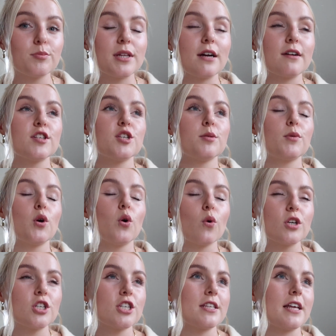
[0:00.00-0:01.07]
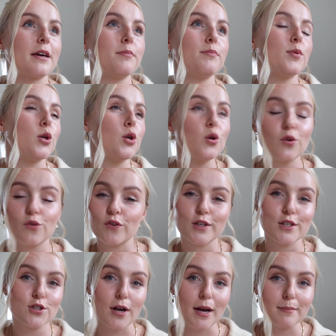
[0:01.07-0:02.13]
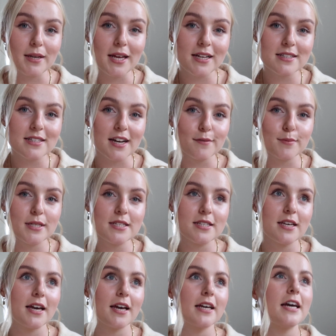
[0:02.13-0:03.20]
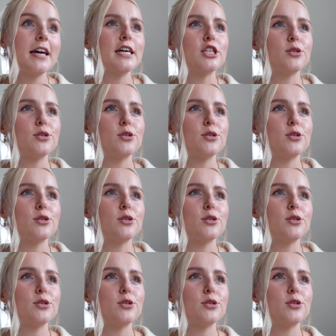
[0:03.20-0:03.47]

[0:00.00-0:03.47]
but there are some gorgeous like beautiful striped knits that I've been seeing,